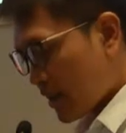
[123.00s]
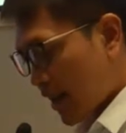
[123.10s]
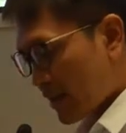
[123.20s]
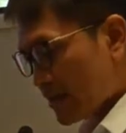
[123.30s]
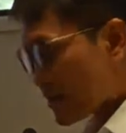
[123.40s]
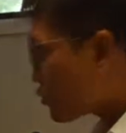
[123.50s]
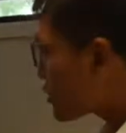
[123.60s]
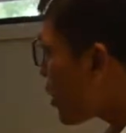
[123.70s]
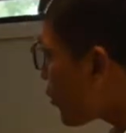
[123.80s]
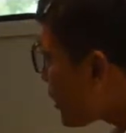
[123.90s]
And
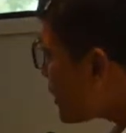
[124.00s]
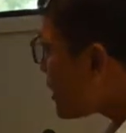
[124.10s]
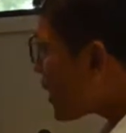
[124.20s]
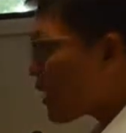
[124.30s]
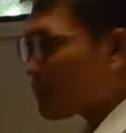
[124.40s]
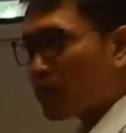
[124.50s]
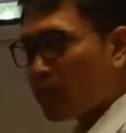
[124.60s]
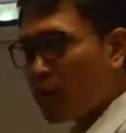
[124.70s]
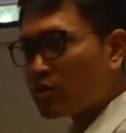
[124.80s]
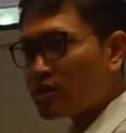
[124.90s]
so we
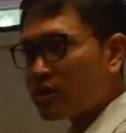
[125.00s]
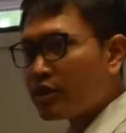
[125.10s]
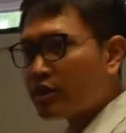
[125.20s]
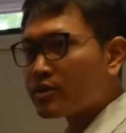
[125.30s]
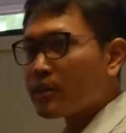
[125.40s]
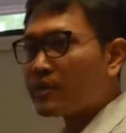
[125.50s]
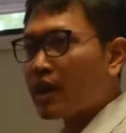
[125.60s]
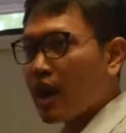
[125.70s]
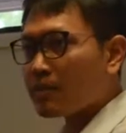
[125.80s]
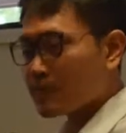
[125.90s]
propose the use of
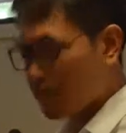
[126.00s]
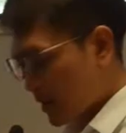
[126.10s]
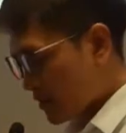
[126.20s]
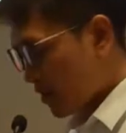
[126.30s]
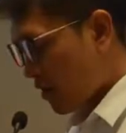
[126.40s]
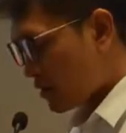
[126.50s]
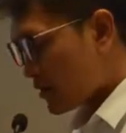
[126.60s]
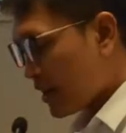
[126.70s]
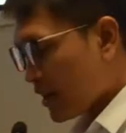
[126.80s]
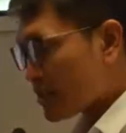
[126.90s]
the Ops Pentagon
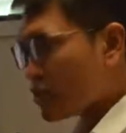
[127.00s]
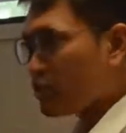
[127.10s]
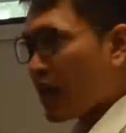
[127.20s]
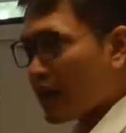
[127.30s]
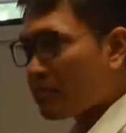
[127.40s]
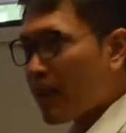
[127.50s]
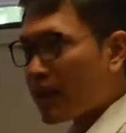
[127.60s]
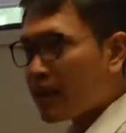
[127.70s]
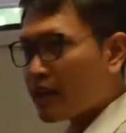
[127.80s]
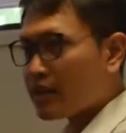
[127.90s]
to
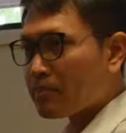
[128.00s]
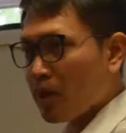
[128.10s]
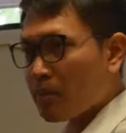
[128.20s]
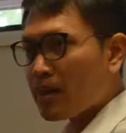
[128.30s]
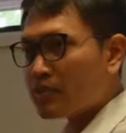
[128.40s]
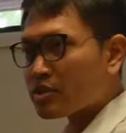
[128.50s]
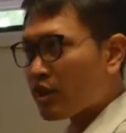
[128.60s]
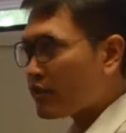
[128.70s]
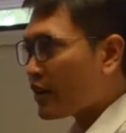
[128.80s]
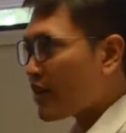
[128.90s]
unpacking the
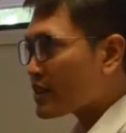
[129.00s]
problem-solving